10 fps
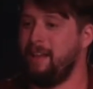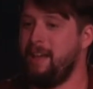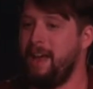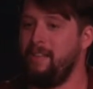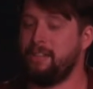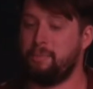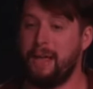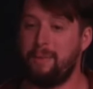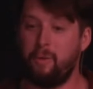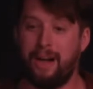And this
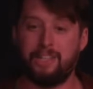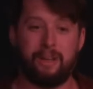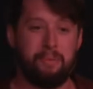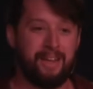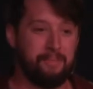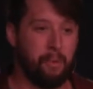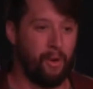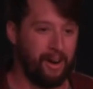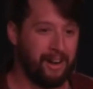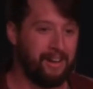baby winds up being
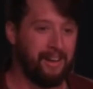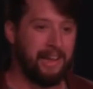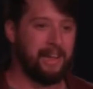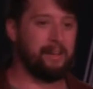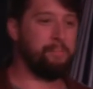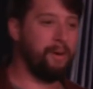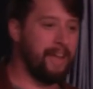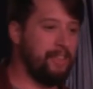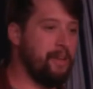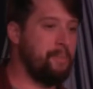born and put
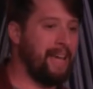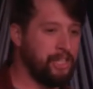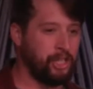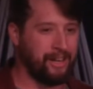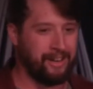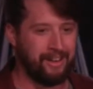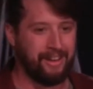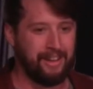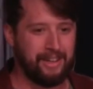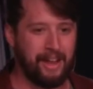in the manger.
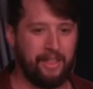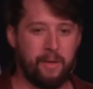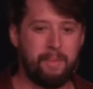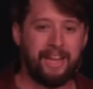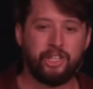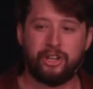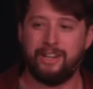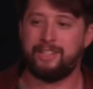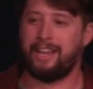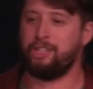And the manger is
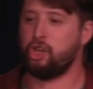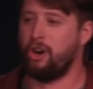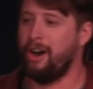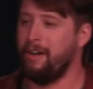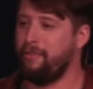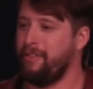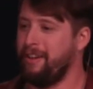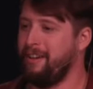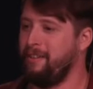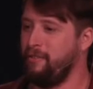a trough
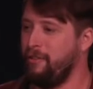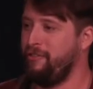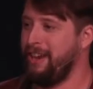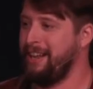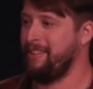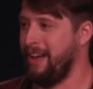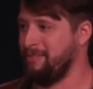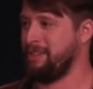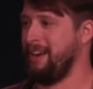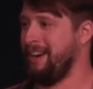for feeding
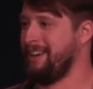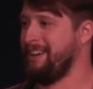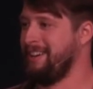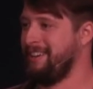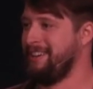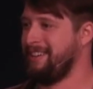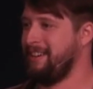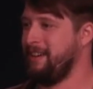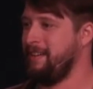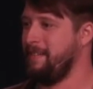livestock.
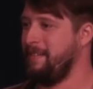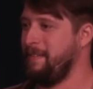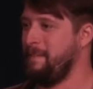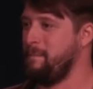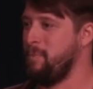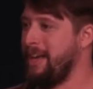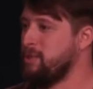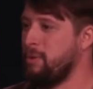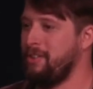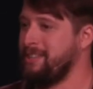That's
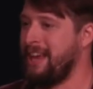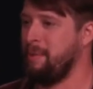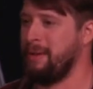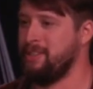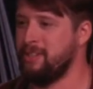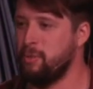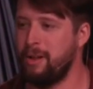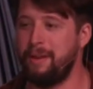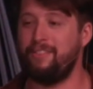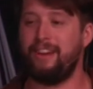where this happens. This would have
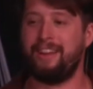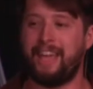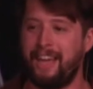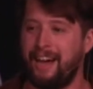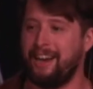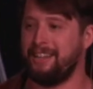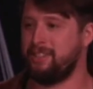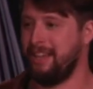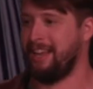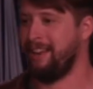been a very chaotic
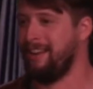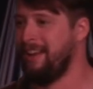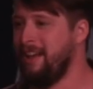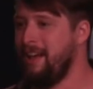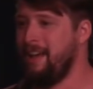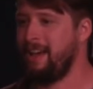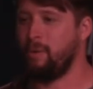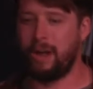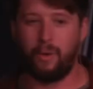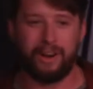scene. And what
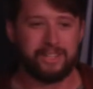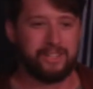I want us to